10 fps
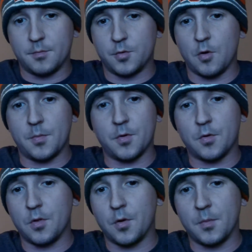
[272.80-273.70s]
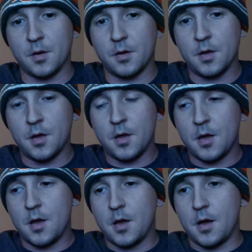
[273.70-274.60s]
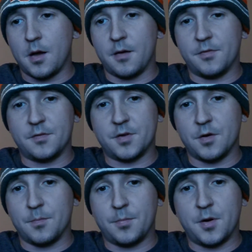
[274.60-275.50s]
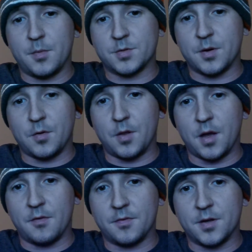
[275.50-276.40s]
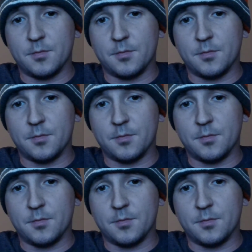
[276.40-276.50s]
grew up in Oklahoma. I've lived here pretty much my whole life.